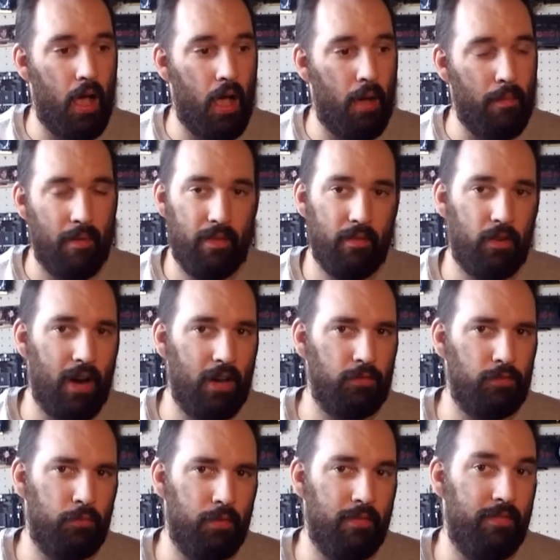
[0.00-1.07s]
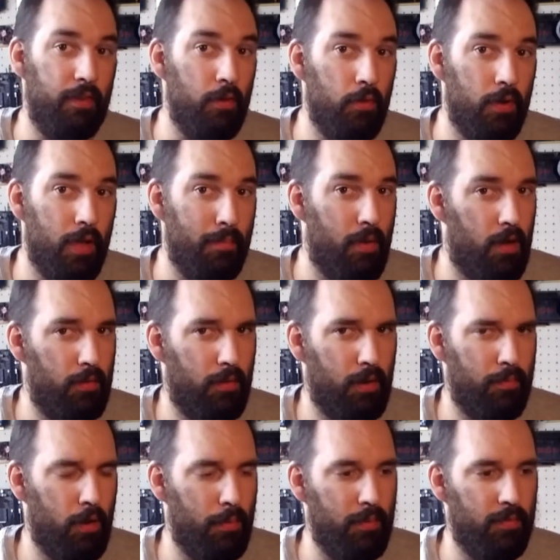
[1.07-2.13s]
I've never actually reviewed a modern
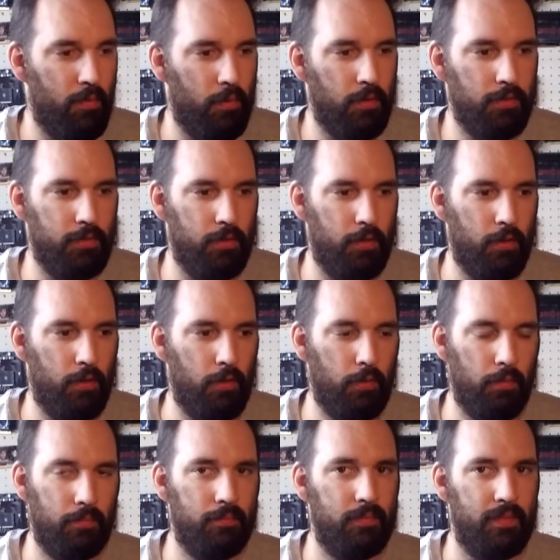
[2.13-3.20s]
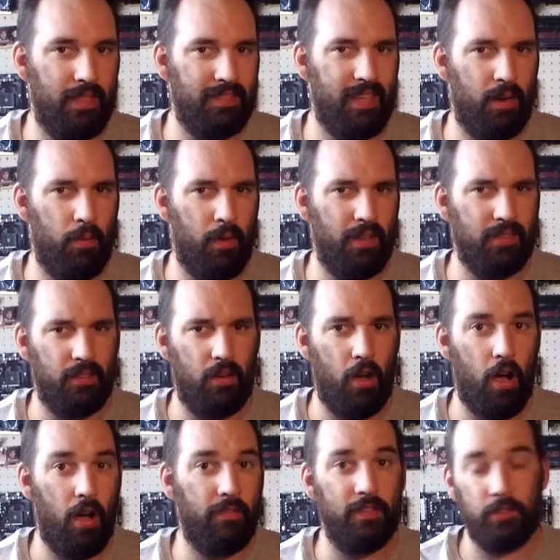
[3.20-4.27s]
component before, so that's kind of why it's a little
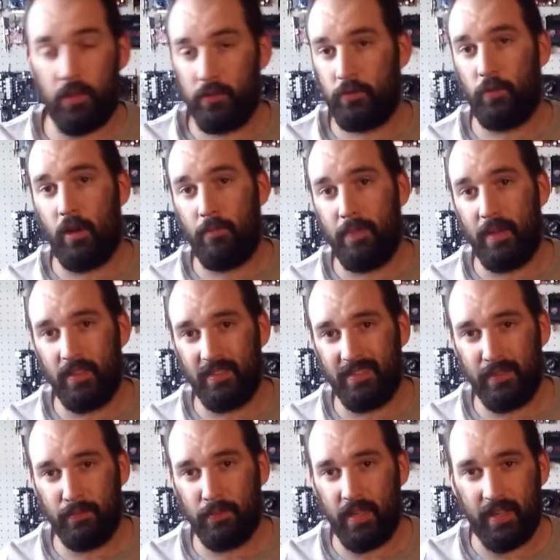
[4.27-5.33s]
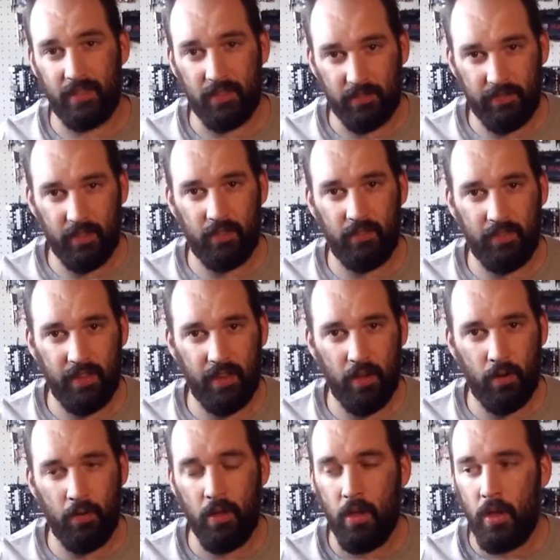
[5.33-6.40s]
off. It's also off because it seems like it's a filler
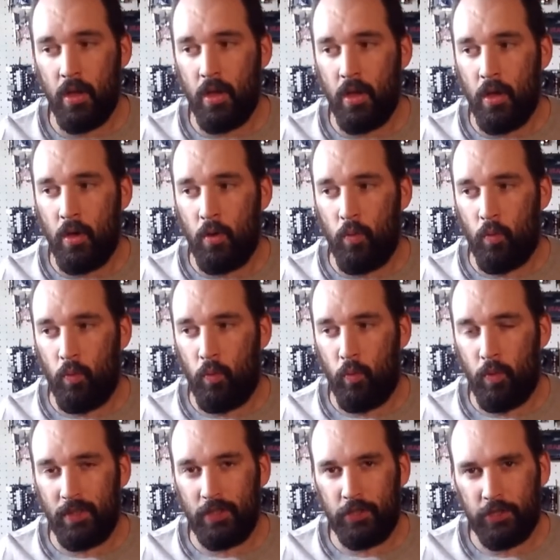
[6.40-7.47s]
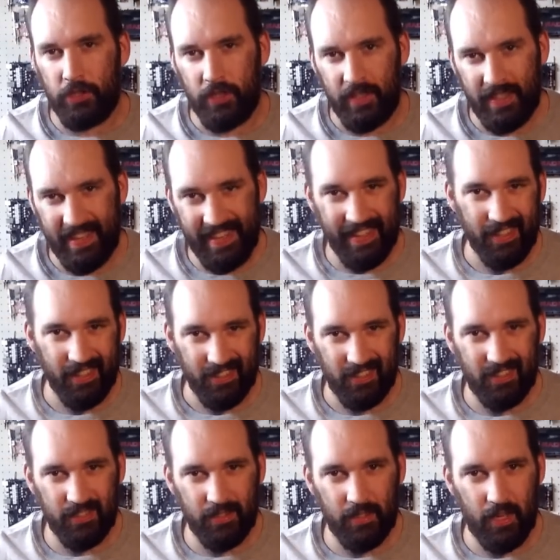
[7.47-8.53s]
video, which it
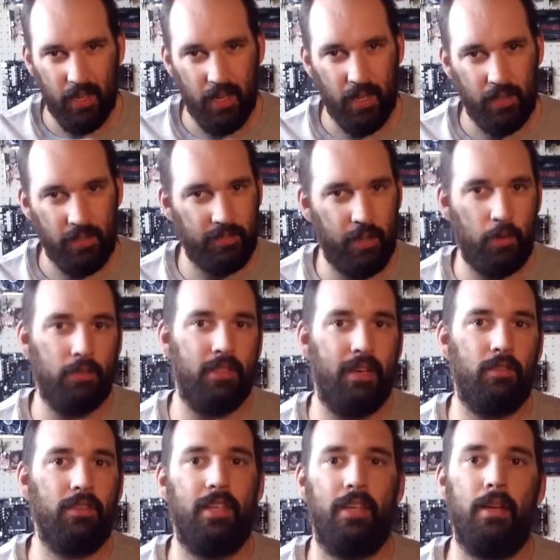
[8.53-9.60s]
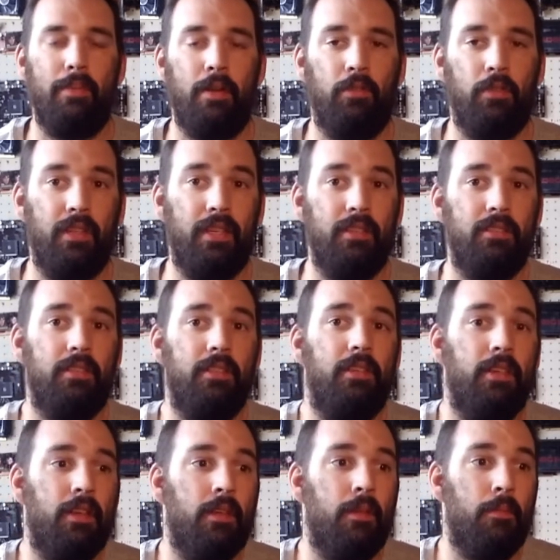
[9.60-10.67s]
is. This video was never intended to be released.